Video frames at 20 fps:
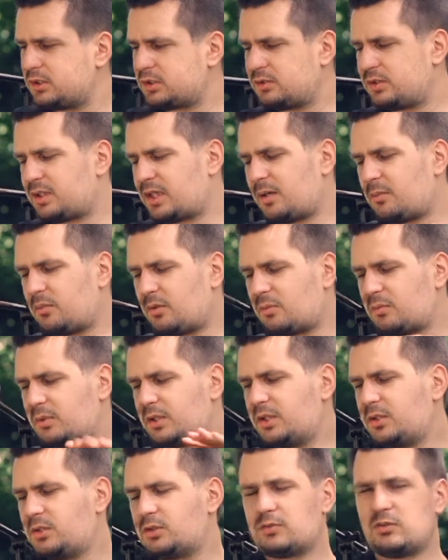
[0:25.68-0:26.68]
So the camera I'm
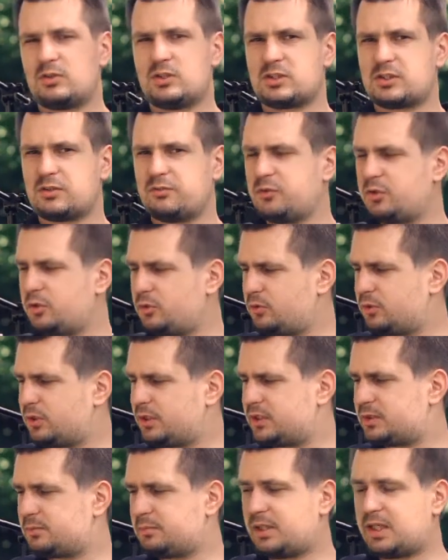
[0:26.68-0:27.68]
going to use for this review
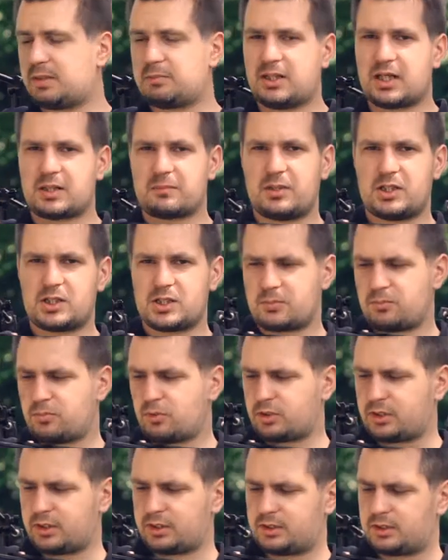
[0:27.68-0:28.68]
is my Blackmagic
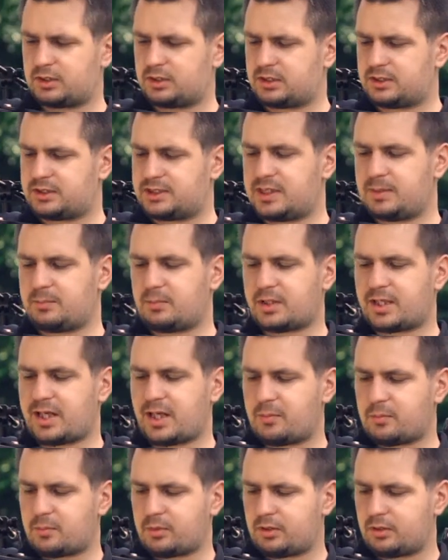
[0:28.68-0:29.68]
Pocket cinema
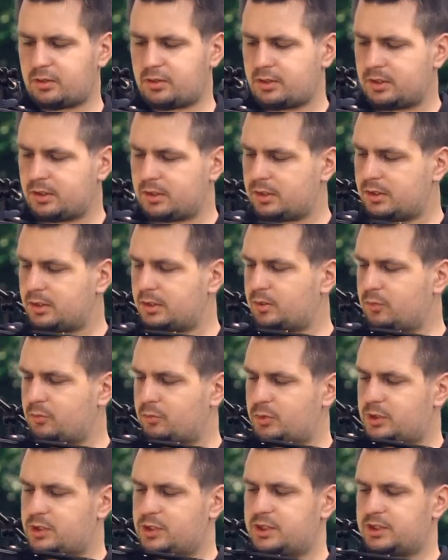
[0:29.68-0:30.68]
camera,
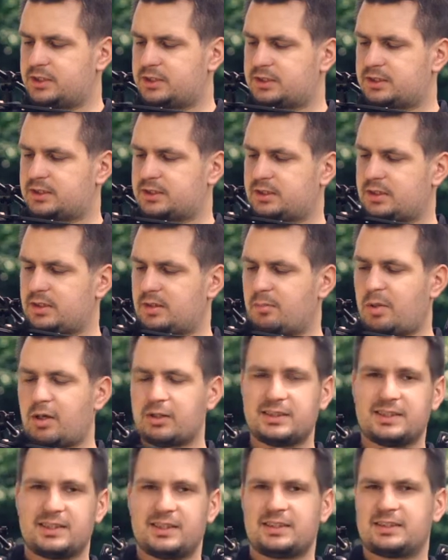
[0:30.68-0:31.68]
which is
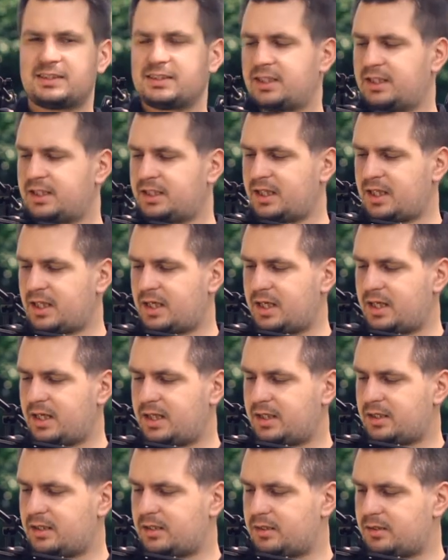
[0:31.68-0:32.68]
mounted inside
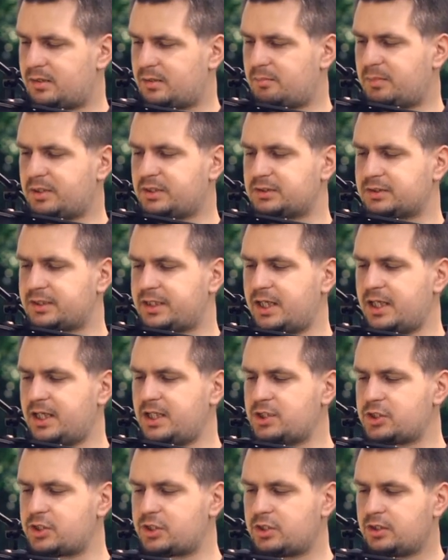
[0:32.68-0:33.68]
a metal
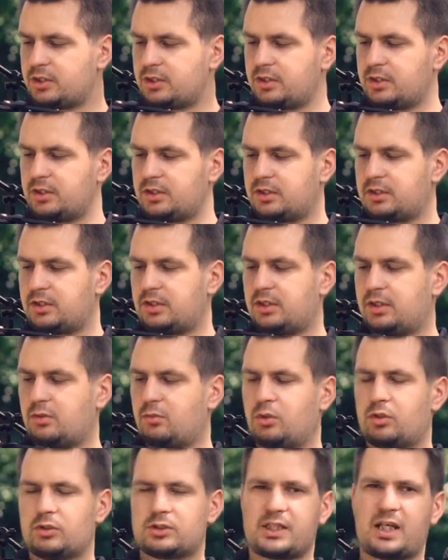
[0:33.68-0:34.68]
cage.
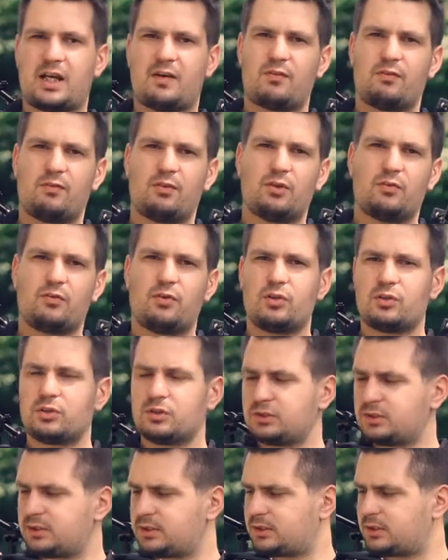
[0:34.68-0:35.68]
We also have a follow
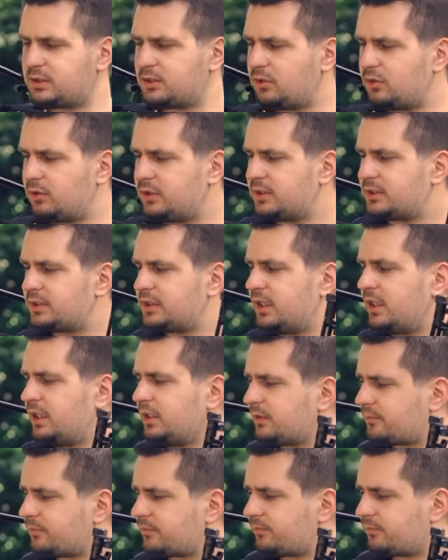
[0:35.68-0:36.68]
focus on the side,